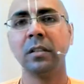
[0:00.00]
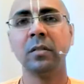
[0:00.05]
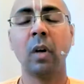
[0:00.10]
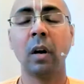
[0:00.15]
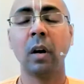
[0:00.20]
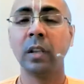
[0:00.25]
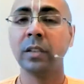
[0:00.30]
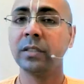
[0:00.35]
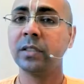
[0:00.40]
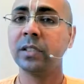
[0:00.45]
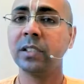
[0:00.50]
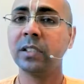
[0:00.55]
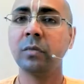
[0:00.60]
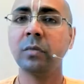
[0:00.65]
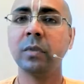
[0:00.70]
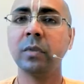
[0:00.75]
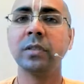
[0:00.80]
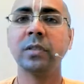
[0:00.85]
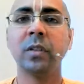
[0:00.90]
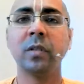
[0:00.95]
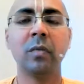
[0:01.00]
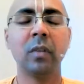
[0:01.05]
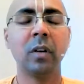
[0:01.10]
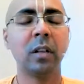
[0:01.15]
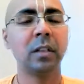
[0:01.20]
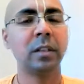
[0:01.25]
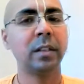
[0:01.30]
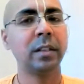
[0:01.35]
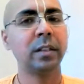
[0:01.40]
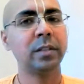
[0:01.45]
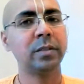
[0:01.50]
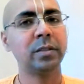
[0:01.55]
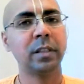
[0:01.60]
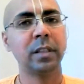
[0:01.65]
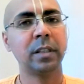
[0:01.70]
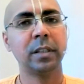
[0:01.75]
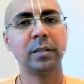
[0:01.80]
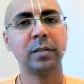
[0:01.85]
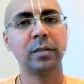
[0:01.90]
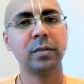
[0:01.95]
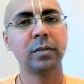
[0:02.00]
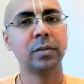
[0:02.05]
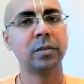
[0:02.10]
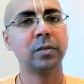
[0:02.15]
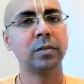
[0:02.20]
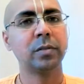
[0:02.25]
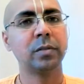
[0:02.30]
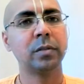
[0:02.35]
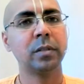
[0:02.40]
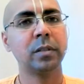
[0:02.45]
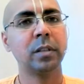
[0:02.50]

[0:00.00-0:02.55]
consequence of all these things.